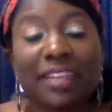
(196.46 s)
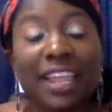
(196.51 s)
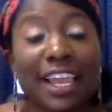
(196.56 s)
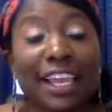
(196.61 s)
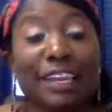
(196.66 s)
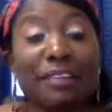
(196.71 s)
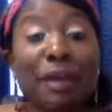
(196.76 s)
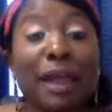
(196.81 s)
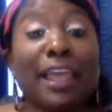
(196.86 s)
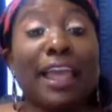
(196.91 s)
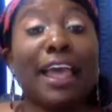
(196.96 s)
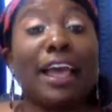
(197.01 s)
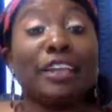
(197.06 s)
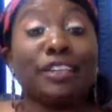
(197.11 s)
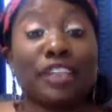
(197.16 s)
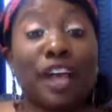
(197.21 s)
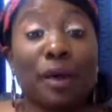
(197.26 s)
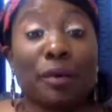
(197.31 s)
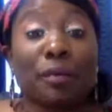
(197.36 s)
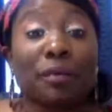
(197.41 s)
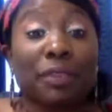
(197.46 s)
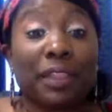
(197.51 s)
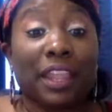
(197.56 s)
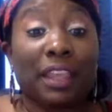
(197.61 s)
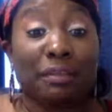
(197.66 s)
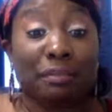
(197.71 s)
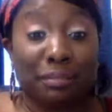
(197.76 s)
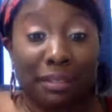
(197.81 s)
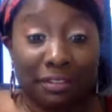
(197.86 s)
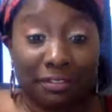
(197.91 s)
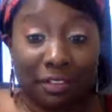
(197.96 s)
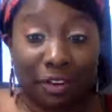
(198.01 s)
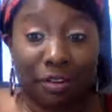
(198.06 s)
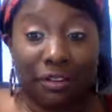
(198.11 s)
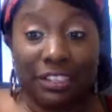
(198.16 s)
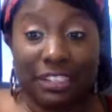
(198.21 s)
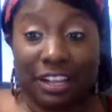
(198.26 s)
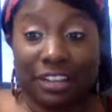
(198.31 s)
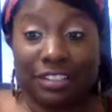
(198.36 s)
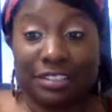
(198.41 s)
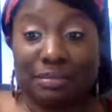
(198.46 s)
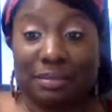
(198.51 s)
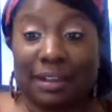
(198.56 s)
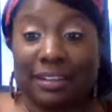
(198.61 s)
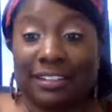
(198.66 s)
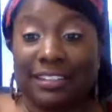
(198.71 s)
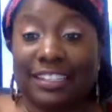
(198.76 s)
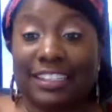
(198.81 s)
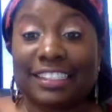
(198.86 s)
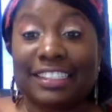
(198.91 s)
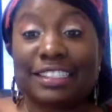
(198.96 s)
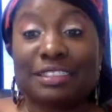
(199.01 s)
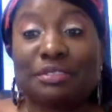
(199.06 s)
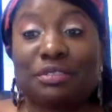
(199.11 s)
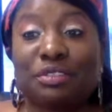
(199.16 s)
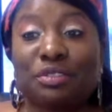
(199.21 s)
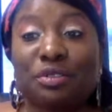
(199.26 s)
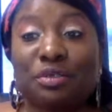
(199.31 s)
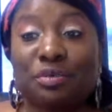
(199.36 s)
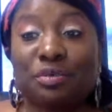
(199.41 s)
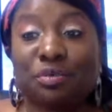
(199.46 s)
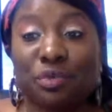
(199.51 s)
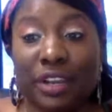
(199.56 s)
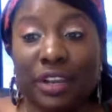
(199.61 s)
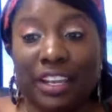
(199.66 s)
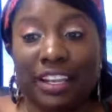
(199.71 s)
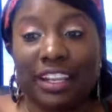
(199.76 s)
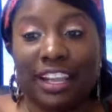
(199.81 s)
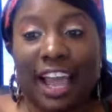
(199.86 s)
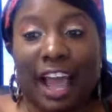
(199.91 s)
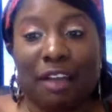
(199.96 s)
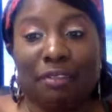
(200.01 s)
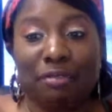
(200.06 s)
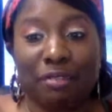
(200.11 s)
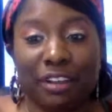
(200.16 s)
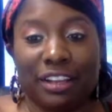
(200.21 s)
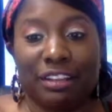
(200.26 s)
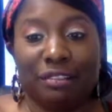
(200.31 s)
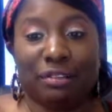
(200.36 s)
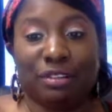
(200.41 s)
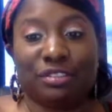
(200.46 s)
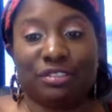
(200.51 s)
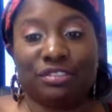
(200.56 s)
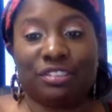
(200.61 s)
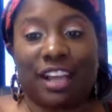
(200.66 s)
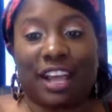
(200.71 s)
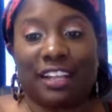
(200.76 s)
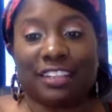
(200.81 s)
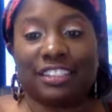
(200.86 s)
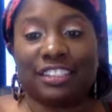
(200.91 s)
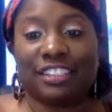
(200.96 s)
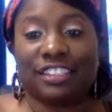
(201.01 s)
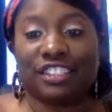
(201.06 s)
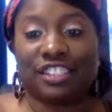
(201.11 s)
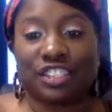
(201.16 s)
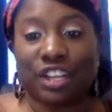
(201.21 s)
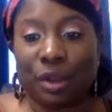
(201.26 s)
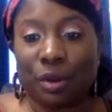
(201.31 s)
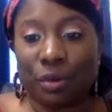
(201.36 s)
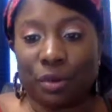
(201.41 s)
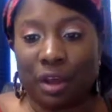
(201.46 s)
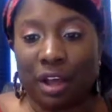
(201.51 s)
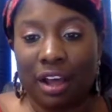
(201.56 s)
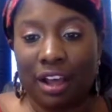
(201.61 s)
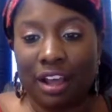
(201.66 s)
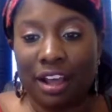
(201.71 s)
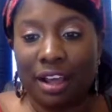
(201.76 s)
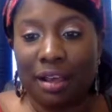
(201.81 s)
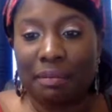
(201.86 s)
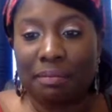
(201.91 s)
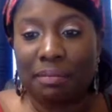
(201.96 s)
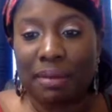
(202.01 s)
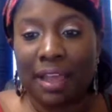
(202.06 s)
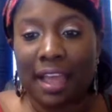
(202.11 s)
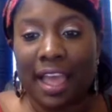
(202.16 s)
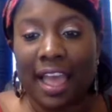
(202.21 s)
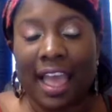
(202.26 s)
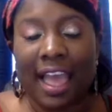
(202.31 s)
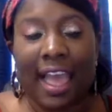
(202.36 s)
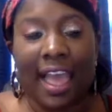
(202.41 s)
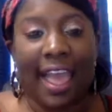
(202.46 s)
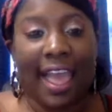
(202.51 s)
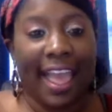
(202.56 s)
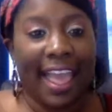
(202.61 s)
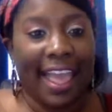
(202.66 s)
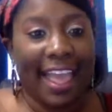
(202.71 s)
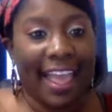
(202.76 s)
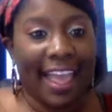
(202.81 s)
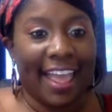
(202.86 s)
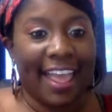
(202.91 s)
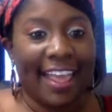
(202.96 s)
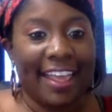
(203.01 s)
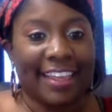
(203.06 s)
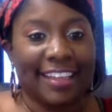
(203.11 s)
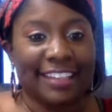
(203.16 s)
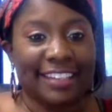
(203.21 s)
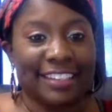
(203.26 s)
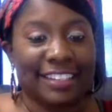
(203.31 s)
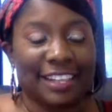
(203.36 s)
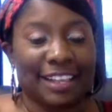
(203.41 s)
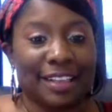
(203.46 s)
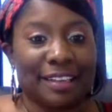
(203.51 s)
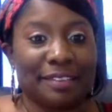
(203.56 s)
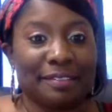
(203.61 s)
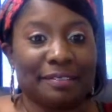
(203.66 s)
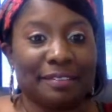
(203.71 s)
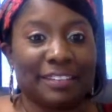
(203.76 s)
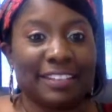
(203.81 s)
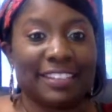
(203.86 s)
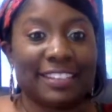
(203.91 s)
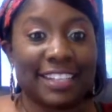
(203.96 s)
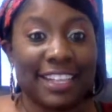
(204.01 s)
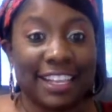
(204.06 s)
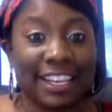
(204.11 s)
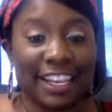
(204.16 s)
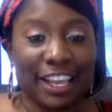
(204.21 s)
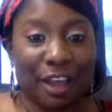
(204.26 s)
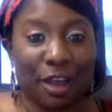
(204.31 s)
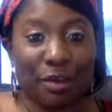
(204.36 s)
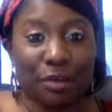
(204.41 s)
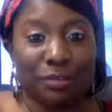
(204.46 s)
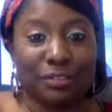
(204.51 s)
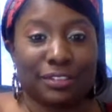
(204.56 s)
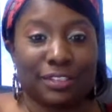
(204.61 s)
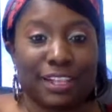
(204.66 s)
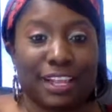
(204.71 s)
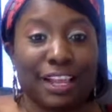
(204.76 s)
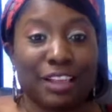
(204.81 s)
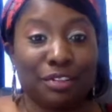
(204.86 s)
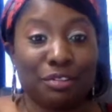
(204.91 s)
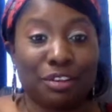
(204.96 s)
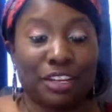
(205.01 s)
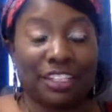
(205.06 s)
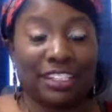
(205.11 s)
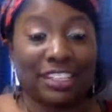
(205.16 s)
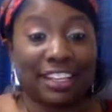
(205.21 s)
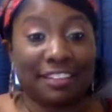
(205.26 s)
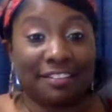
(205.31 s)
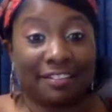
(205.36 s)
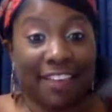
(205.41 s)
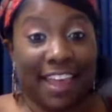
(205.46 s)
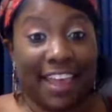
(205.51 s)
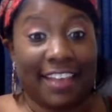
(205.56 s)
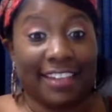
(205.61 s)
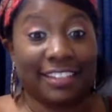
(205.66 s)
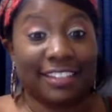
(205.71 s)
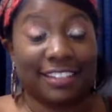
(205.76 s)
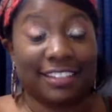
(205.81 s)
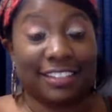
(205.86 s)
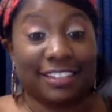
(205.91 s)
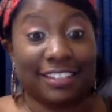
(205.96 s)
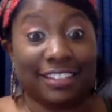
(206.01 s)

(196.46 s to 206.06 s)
Anyway, so before we talk about systems, I really want you guys to show up as CEOs. You need to invest